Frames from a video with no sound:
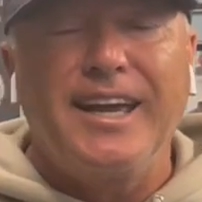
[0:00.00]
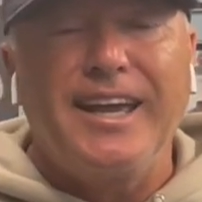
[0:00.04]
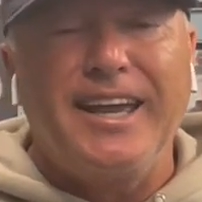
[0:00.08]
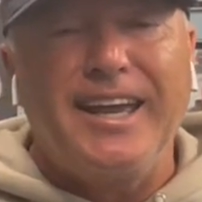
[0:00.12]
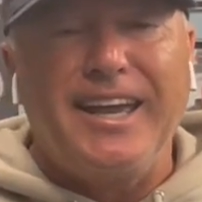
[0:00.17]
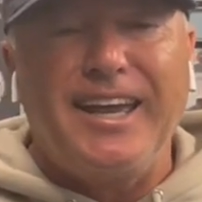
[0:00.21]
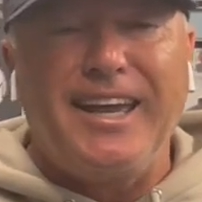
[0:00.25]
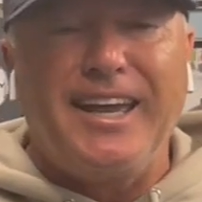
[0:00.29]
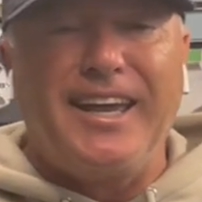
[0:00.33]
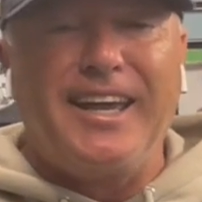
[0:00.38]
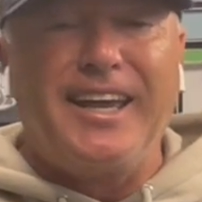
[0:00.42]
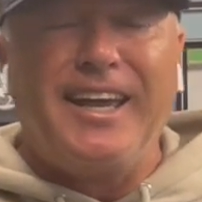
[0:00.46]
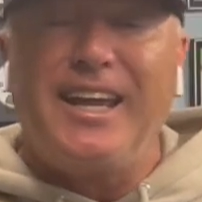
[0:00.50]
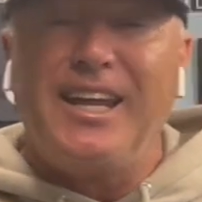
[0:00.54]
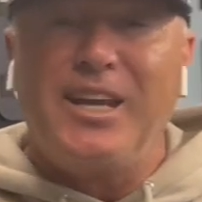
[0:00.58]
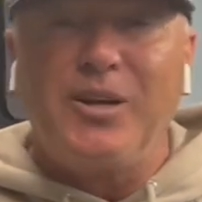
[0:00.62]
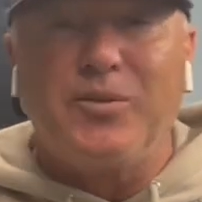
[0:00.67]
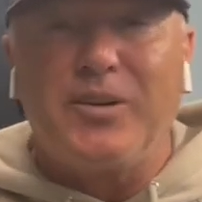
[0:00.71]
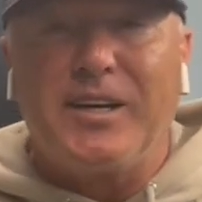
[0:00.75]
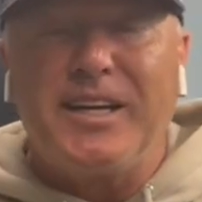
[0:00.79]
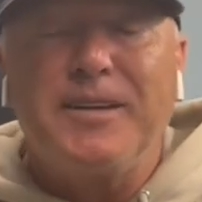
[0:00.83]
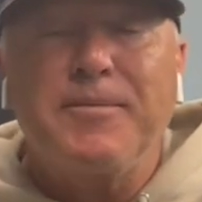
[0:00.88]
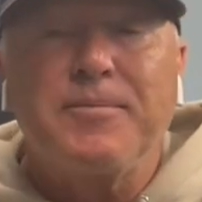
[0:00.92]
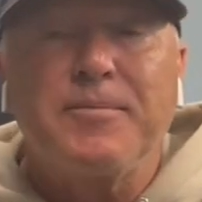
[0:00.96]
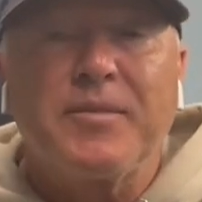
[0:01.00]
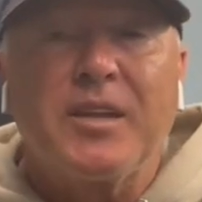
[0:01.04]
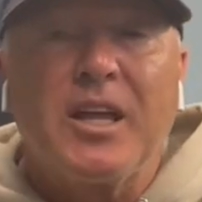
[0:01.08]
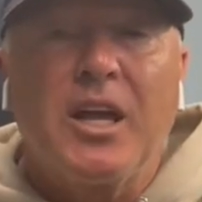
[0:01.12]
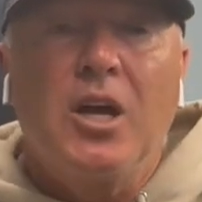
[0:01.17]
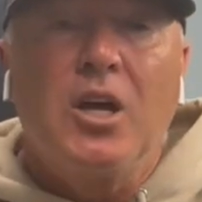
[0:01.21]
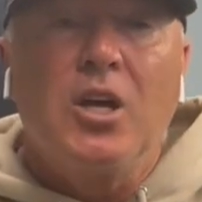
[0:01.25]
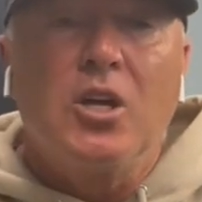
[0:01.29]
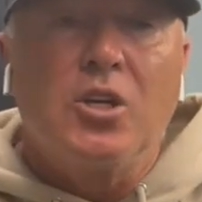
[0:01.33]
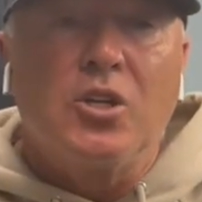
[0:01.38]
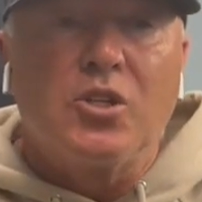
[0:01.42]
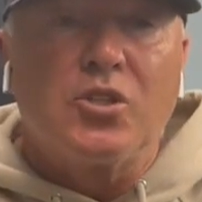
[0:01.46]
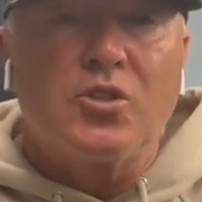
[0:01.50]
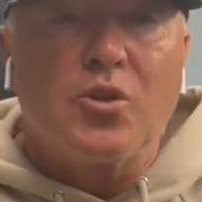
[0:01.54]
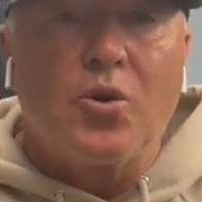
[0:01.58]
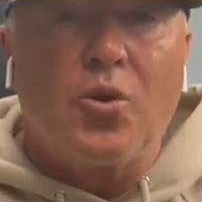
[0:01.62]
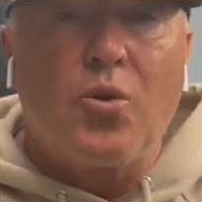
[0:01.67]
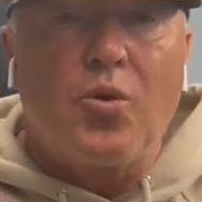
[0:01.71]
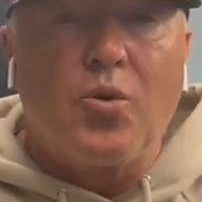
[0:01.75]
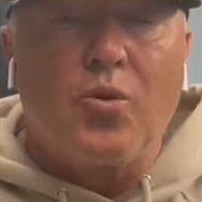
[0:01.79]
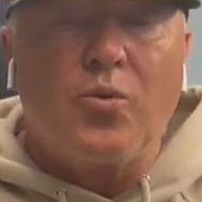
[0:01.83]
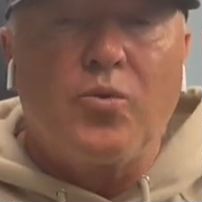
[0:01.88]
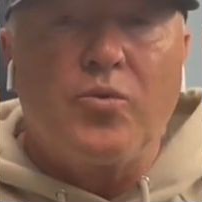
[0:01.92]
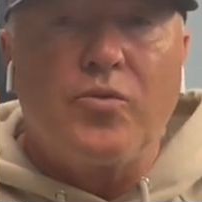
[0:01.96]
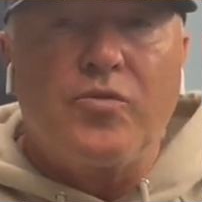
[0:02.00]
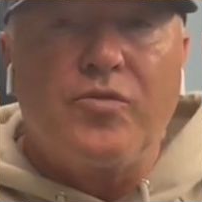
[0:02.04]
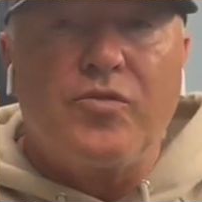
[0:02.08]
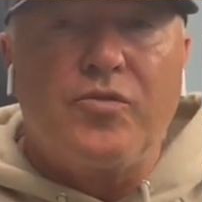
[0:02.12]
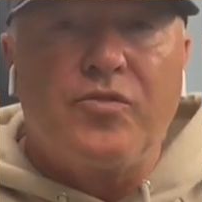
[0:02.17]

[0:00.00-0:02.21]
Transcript: Anyway, so